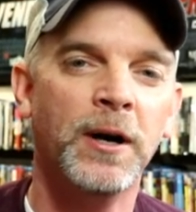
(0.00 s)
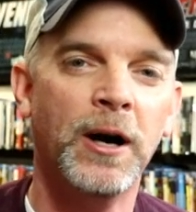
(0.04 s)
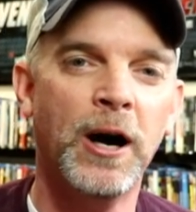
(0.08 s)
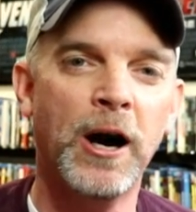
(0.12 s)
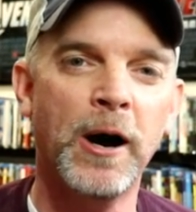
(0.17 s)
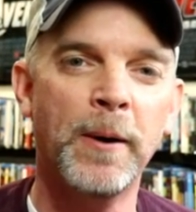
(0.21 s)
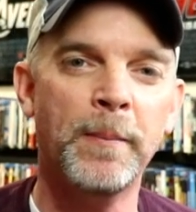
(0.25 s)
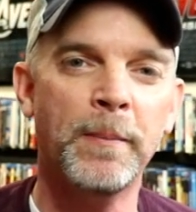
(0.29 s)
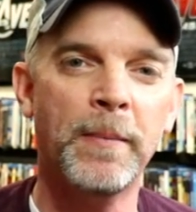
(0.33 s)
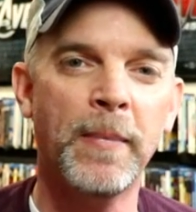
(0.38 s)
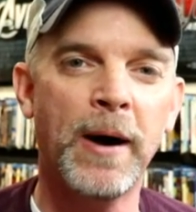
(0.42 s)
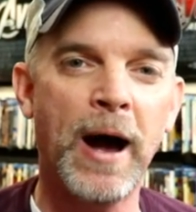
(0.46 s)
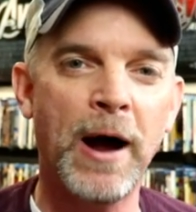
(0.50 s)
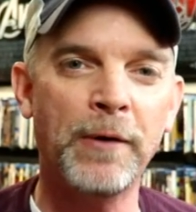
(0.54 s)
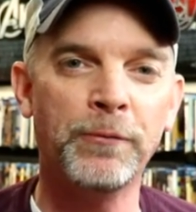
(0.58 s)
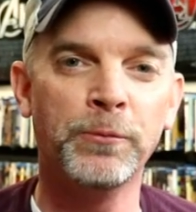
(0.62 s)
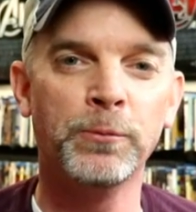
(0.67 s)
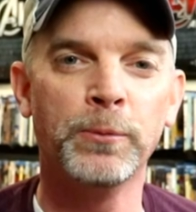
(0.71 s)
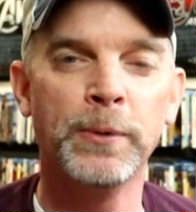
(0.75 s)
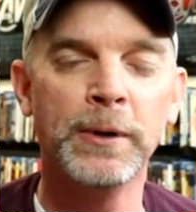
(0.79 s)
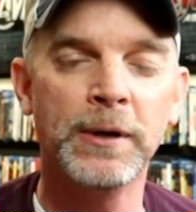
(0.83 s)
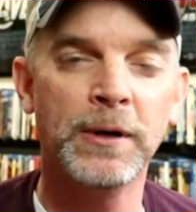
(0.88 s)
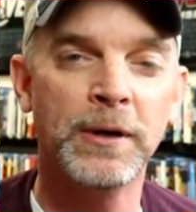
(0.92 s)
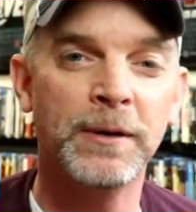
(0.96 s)
Um, I,
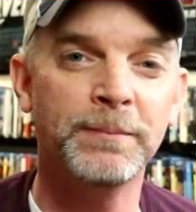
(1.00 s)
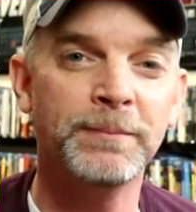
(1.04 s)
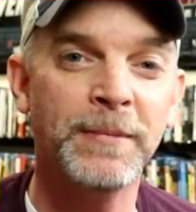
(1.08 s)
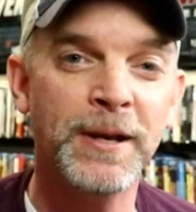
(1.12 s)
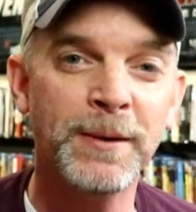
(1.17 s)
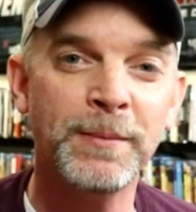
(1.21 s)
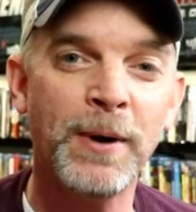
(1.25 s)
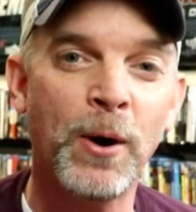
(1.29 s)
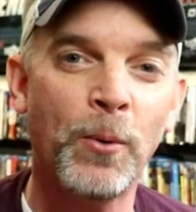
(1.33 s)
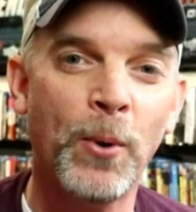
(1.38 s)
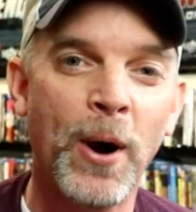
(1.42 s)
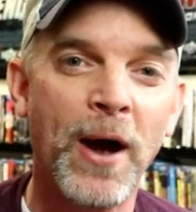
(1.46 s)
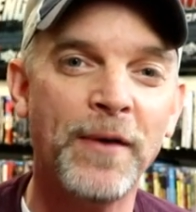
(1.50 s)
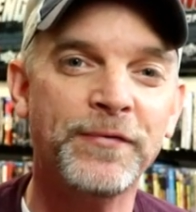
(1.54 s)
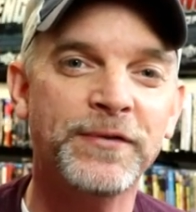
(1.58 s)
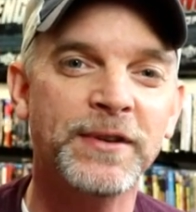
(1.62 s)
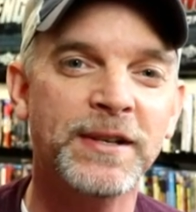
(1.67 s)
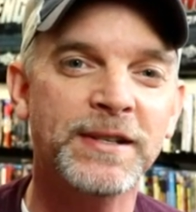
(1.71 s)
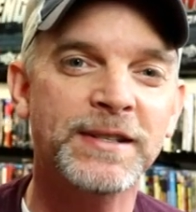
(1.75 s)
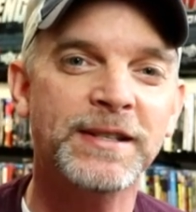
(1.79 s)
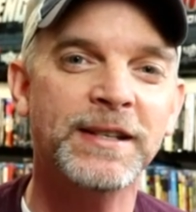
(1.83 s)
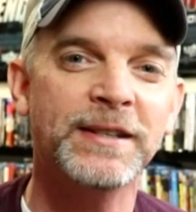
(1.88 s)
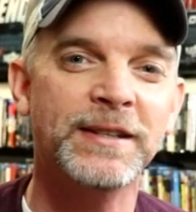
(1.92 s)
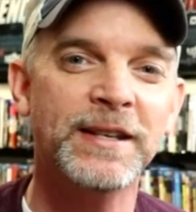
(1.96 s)
we, me and my wife
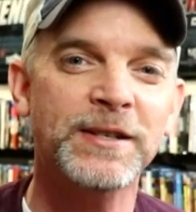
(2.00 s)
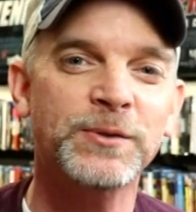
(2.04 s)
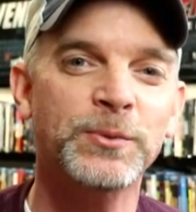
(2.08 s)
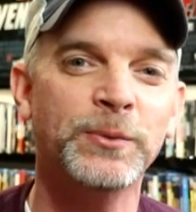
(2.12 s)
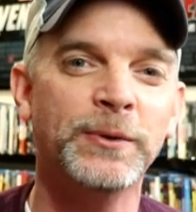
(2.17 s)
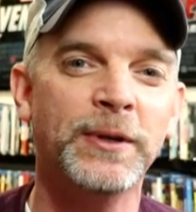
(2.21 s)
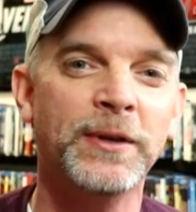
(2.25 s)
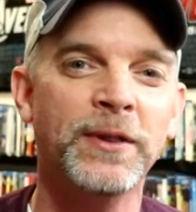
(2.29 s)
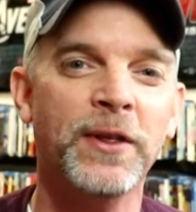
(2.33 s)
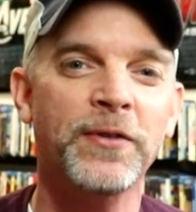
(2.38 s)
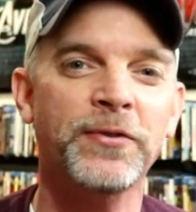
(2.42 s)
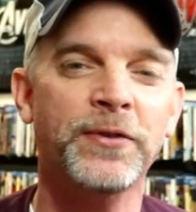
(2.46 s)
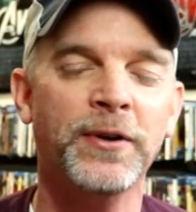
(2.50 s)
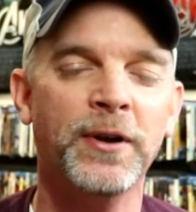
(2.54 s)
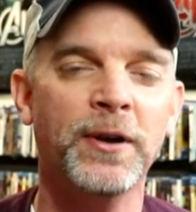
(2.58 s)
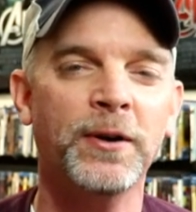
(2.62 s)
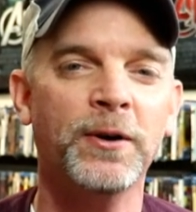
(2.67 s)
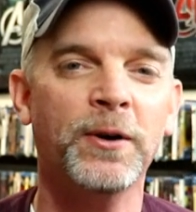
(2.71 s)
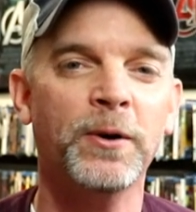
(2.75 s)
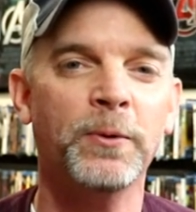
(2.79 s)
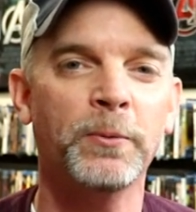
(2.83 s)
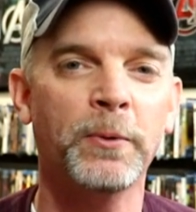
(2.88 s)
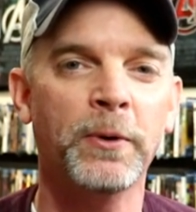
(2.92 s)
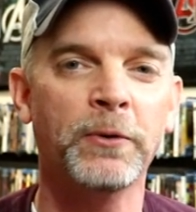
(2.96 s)
did see this one in the
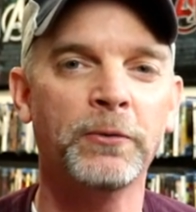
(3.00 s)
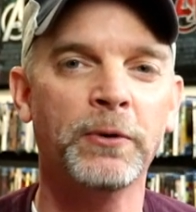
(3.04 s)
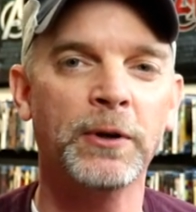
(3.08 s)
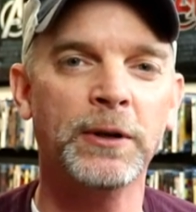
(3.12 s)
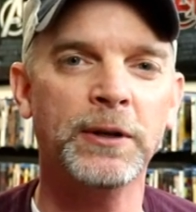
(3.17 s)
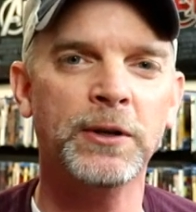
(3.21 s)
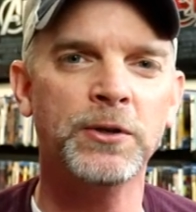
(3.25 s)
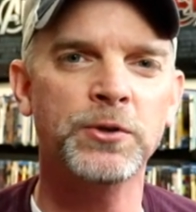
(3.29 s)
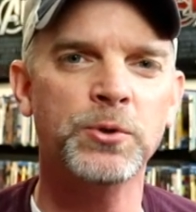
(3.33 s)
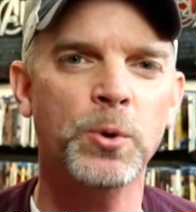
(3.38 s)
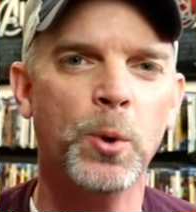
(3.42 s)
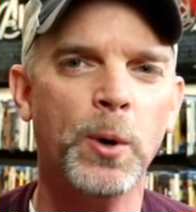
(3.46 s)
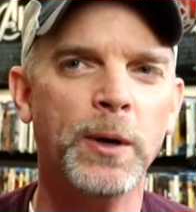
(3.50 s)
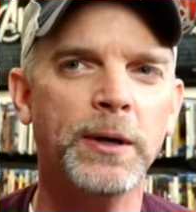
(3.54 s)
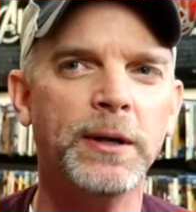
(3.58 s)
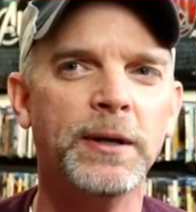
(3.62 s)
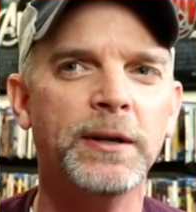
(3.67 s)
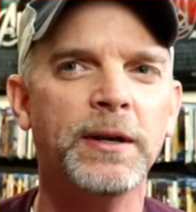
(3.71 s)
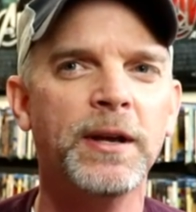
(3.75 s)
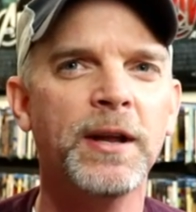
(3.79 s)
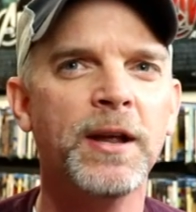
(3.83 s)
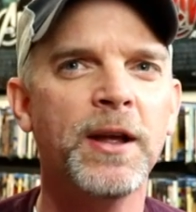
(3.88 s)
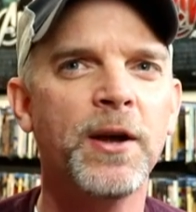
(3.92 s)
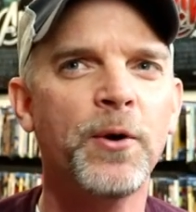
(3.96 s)
theater and we really enjoyed
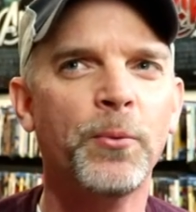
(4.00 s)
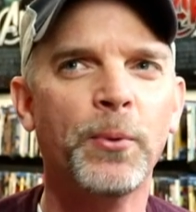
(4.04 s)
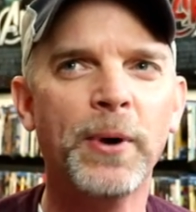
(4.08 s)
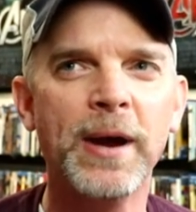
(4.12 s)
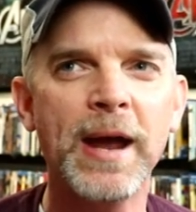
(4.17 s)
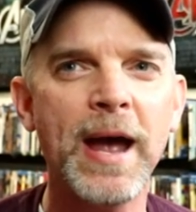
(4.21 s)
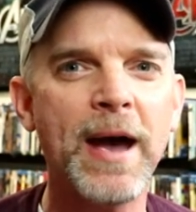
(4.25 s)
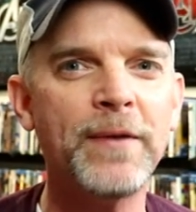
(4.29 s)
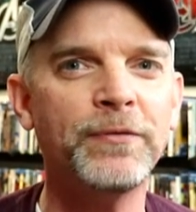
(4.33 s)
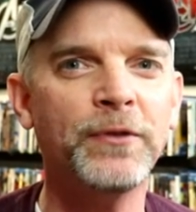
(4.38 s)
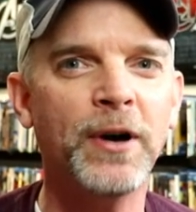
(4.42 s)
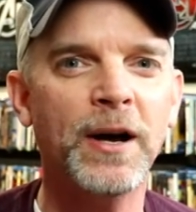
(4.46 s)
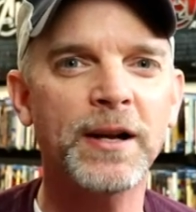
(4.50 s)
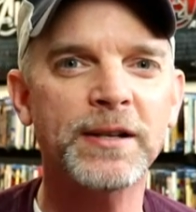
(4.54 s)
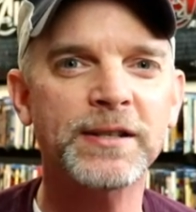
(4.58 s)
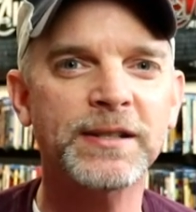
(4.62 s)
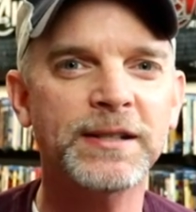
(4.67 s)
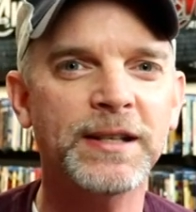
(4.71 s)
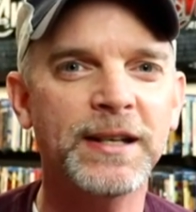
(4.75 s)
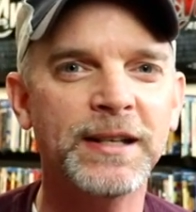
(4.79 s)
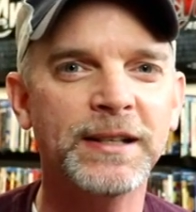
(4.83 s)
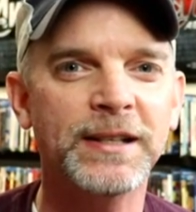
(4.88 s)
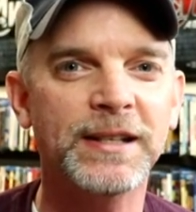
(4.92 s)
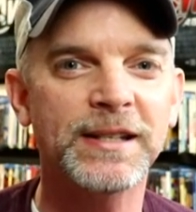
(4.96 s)
it. We have not
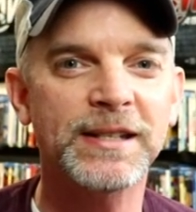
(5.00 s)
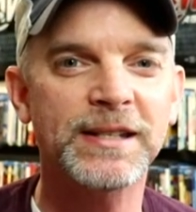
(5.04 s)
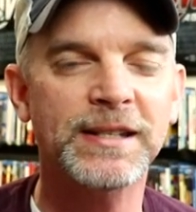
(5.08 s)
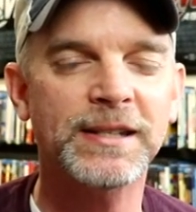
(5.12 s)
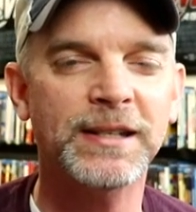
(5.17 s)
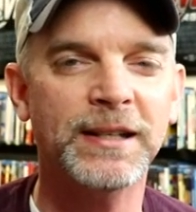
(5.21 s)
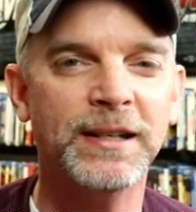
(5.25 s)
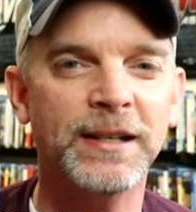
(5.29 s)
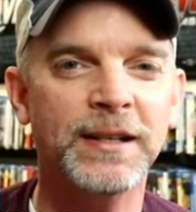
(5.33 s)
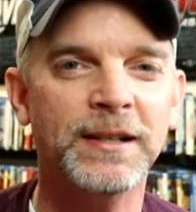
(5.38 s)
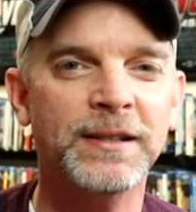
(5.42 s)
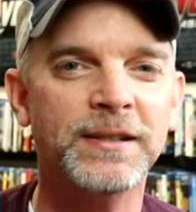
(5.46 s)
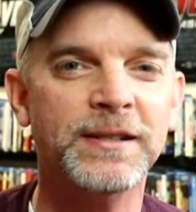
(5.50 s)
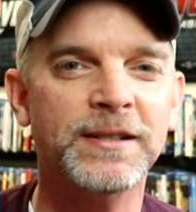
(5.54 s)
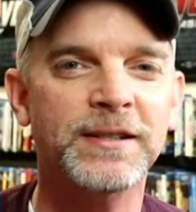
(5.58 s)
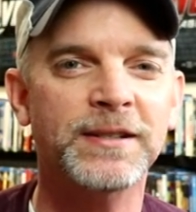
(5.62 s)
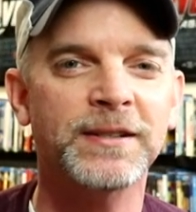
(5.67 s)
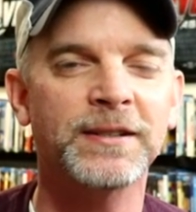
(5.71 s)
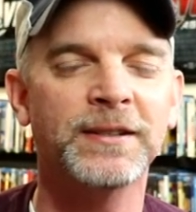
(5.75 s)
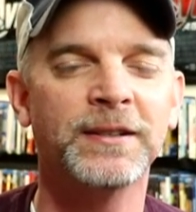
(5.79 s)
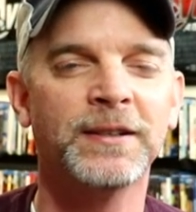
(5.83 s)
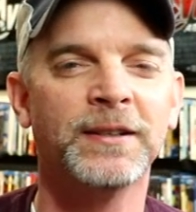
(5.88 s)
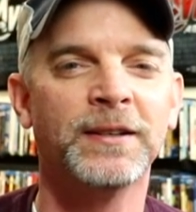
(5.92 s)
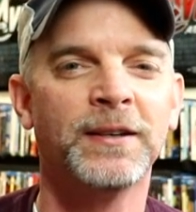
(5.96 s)
seen it
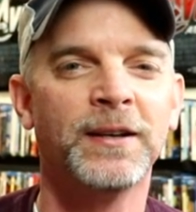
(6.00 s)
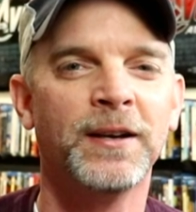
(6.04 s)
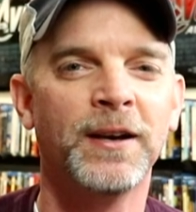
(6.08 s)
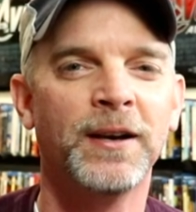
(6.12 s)
since.